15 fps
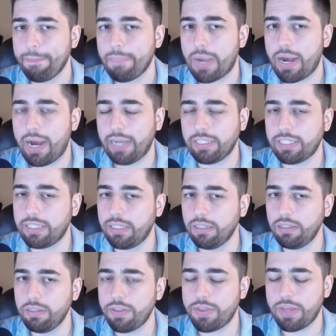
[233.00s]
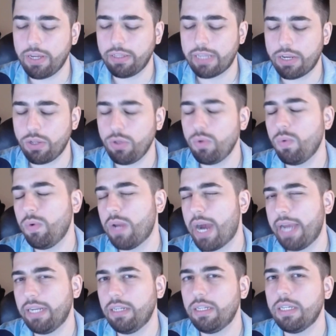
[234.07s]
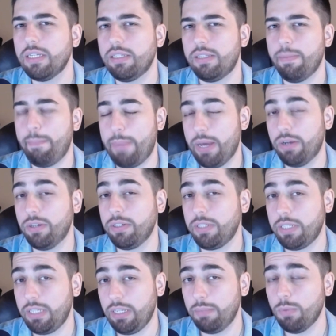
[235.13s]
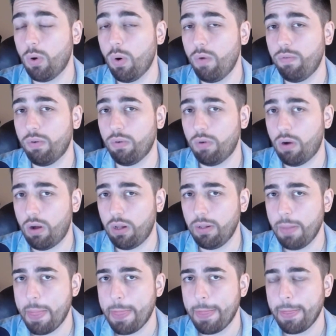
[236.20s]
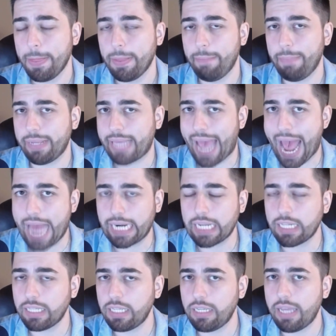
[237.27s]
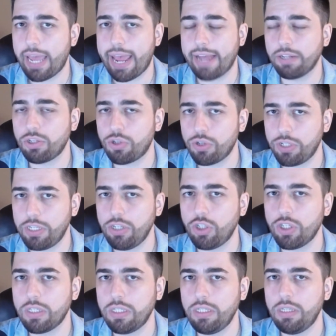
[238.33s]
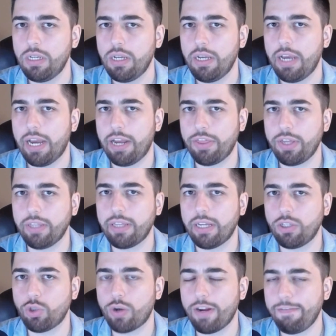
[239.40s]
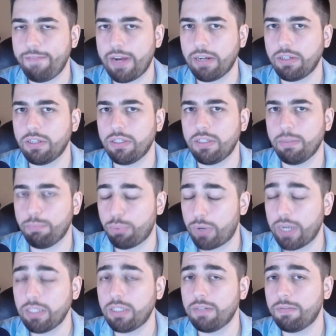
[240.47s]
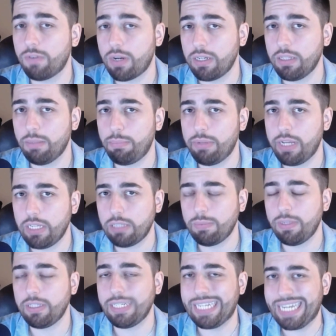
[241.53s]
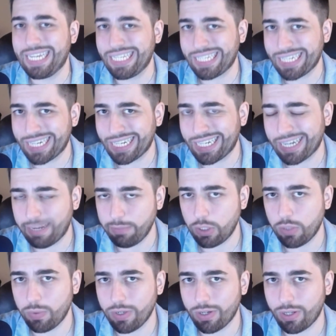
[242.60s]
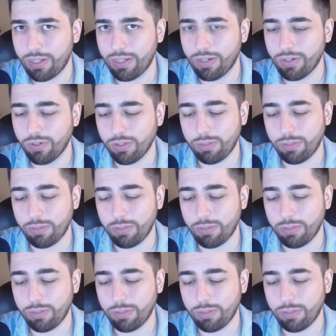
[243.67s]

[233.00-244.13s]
I still think that E-United is the better team overall, mechanically and strategically, and I think that Trifecta's impressive run in the placements is going to come to a close,